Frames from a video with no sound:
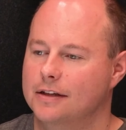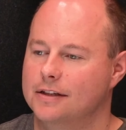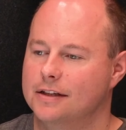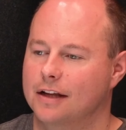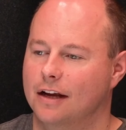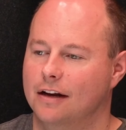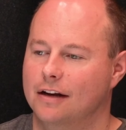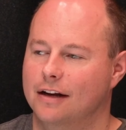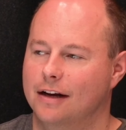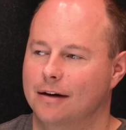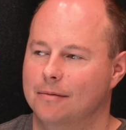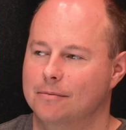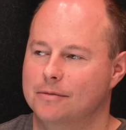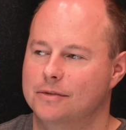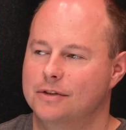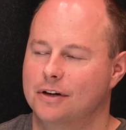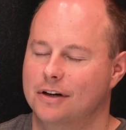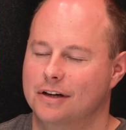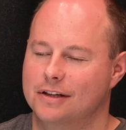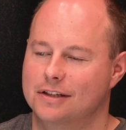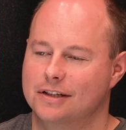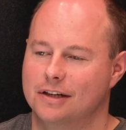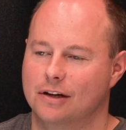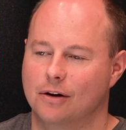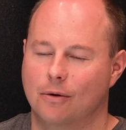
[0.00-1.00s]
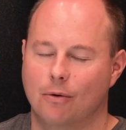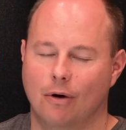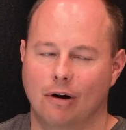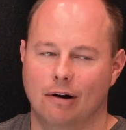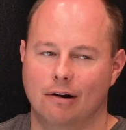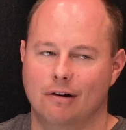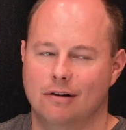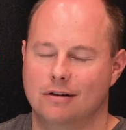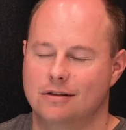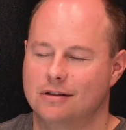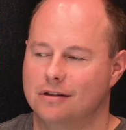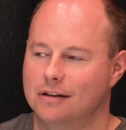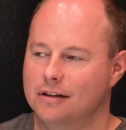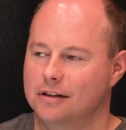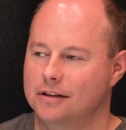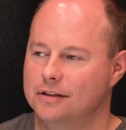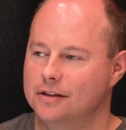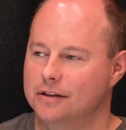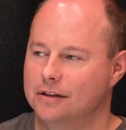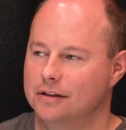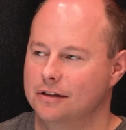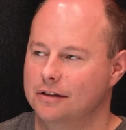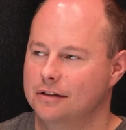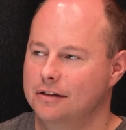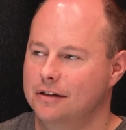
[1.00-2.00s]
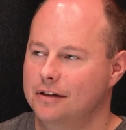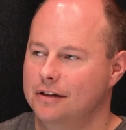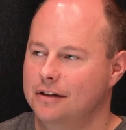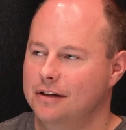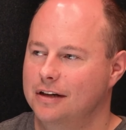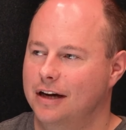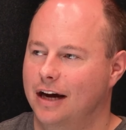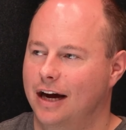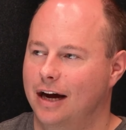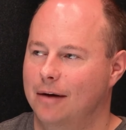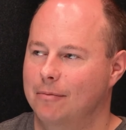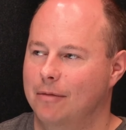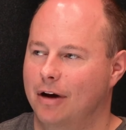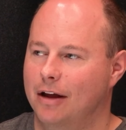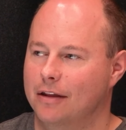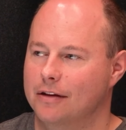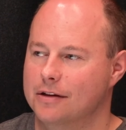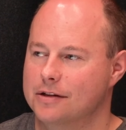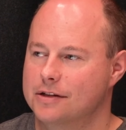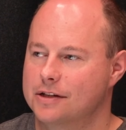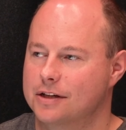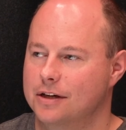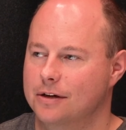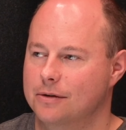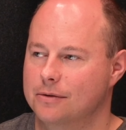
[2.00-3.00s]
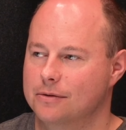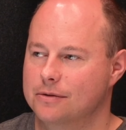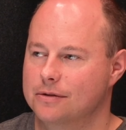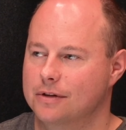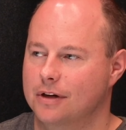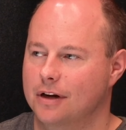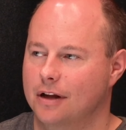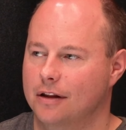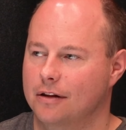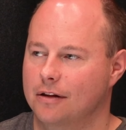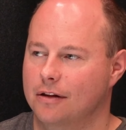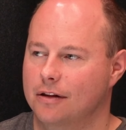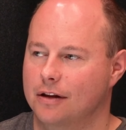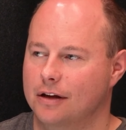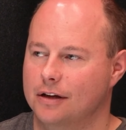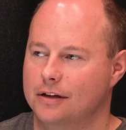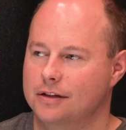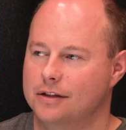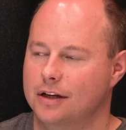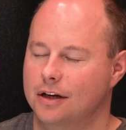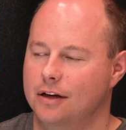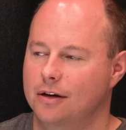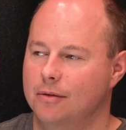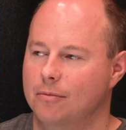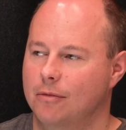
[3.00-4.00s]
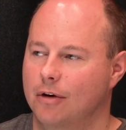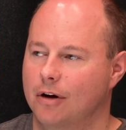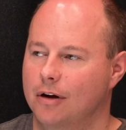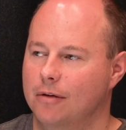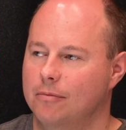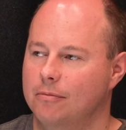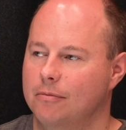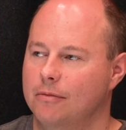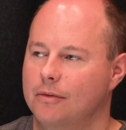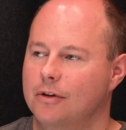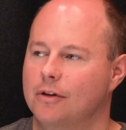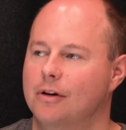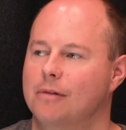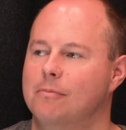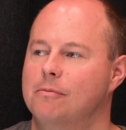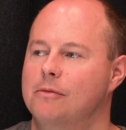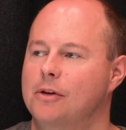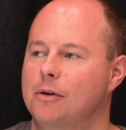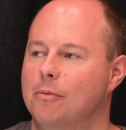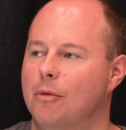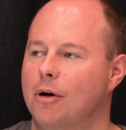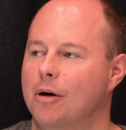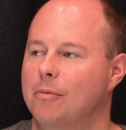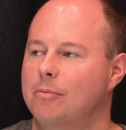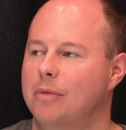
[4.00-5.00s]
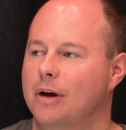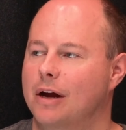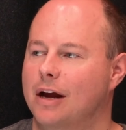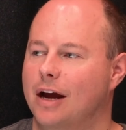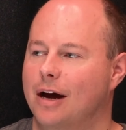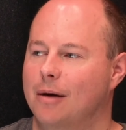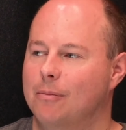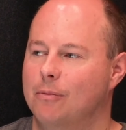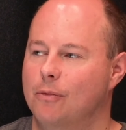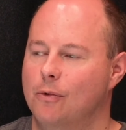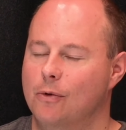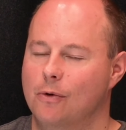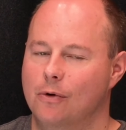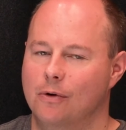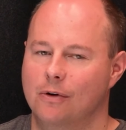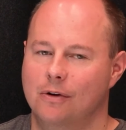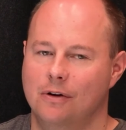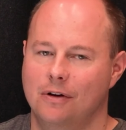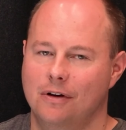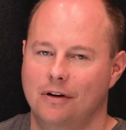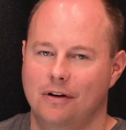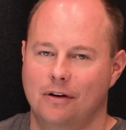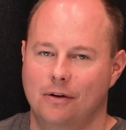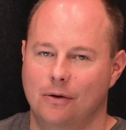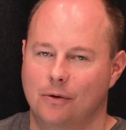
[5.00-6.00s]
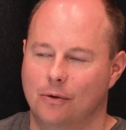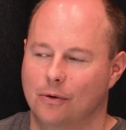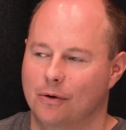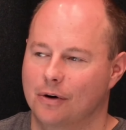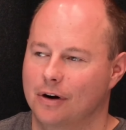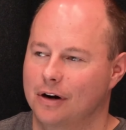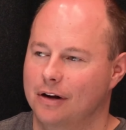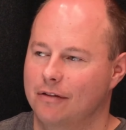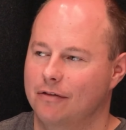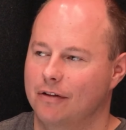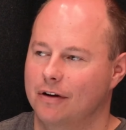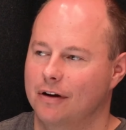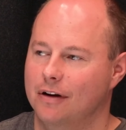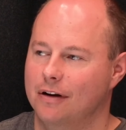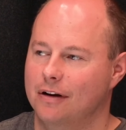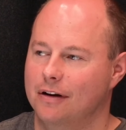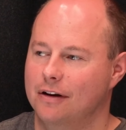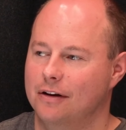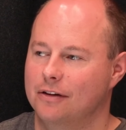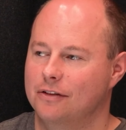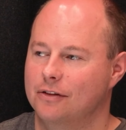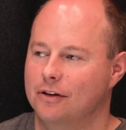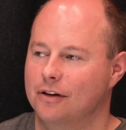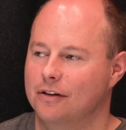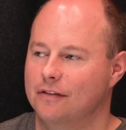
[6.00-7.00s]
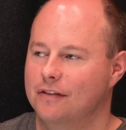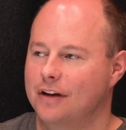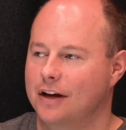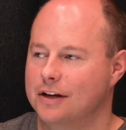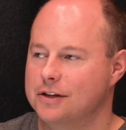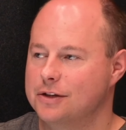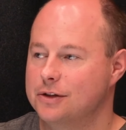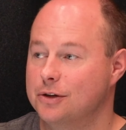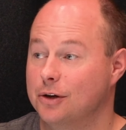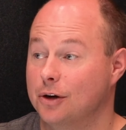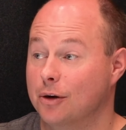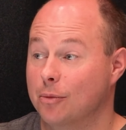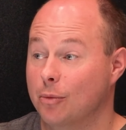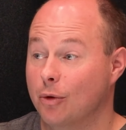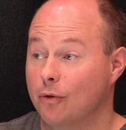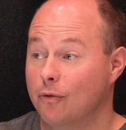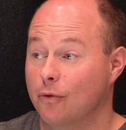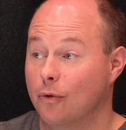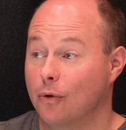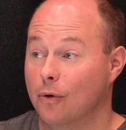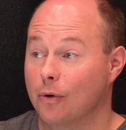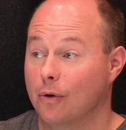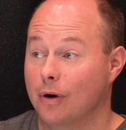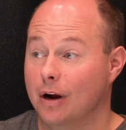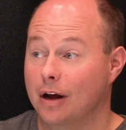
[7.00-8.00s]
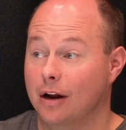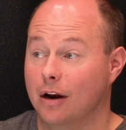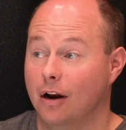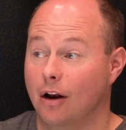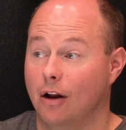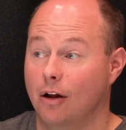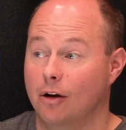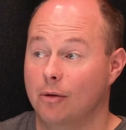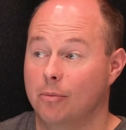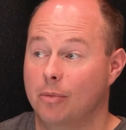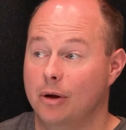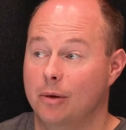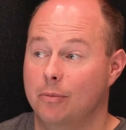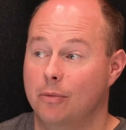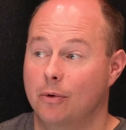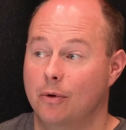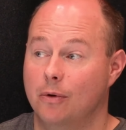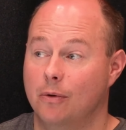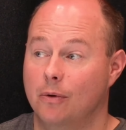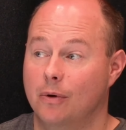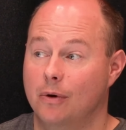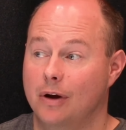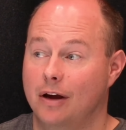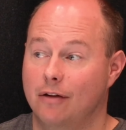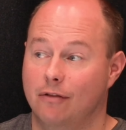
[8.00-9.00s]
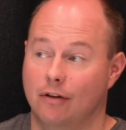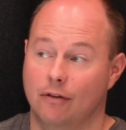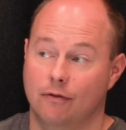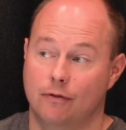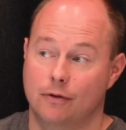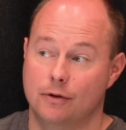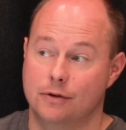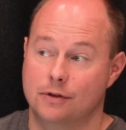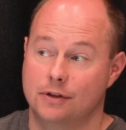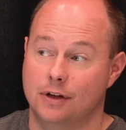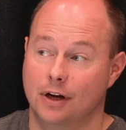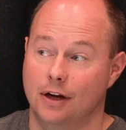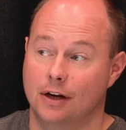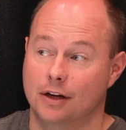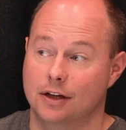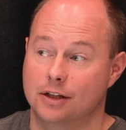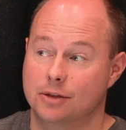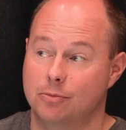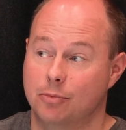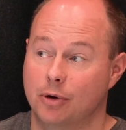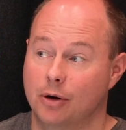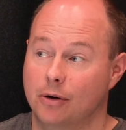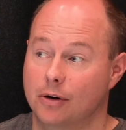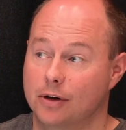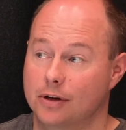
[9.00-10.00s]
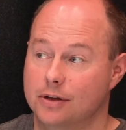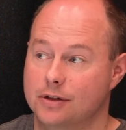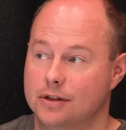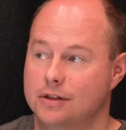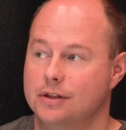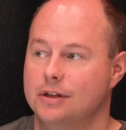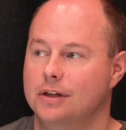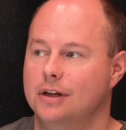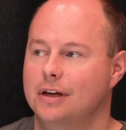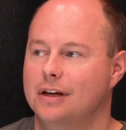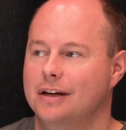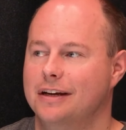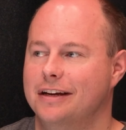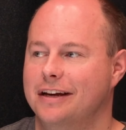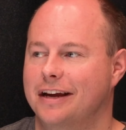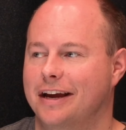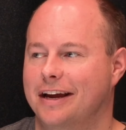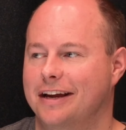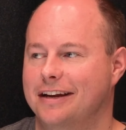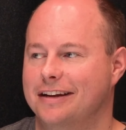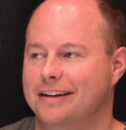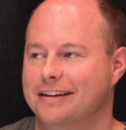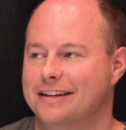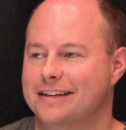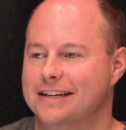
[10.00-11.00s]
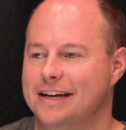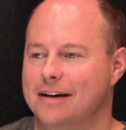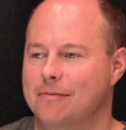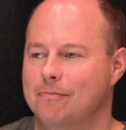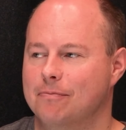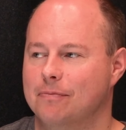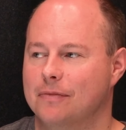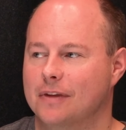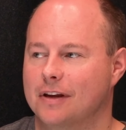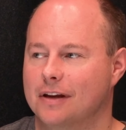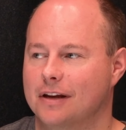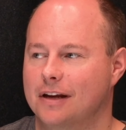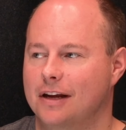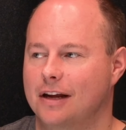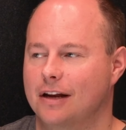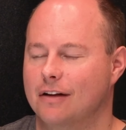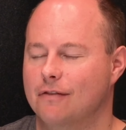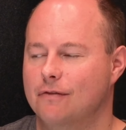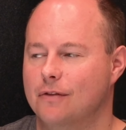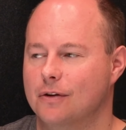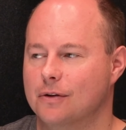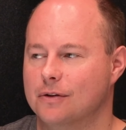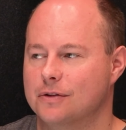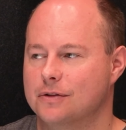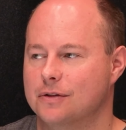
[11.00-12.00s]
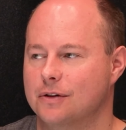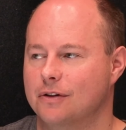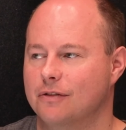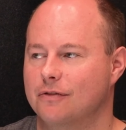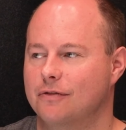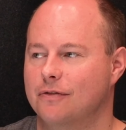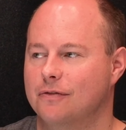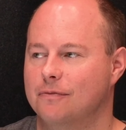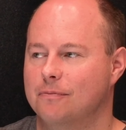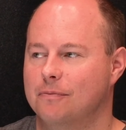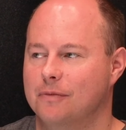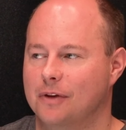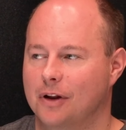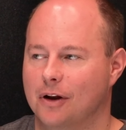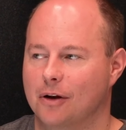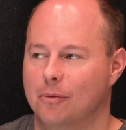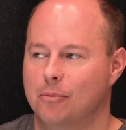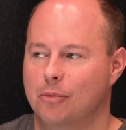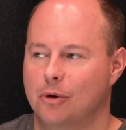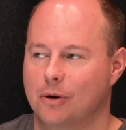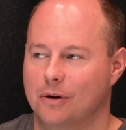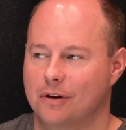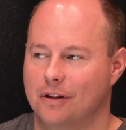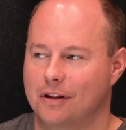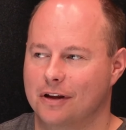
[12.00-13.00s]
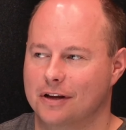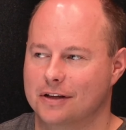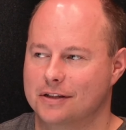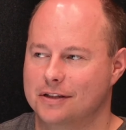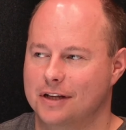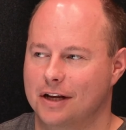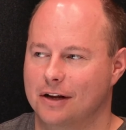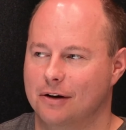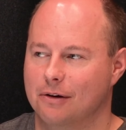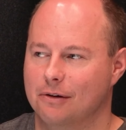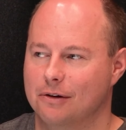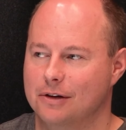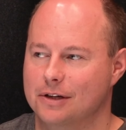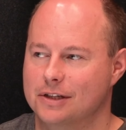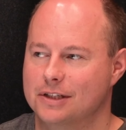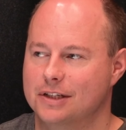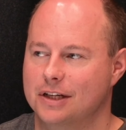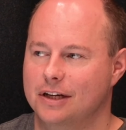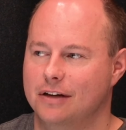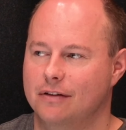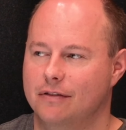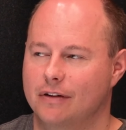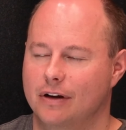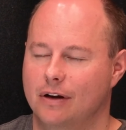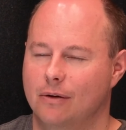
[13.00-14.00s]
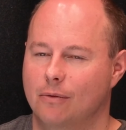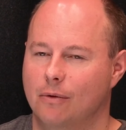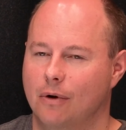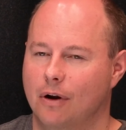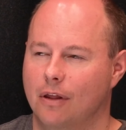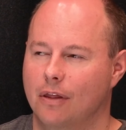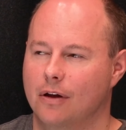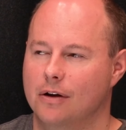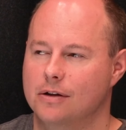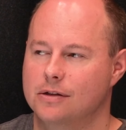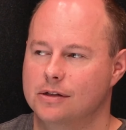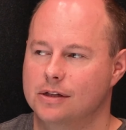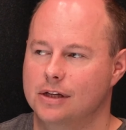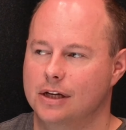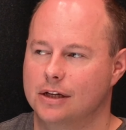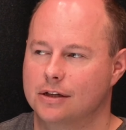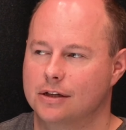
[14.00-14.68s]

guess that um, ties in quite nicely to um, other skills and other things that you might uh, you might pick up, or or even you sort of touched on it before around a lot of people having first aid experience. And um, again, if you're sort of you know putting things down on your CV, what are those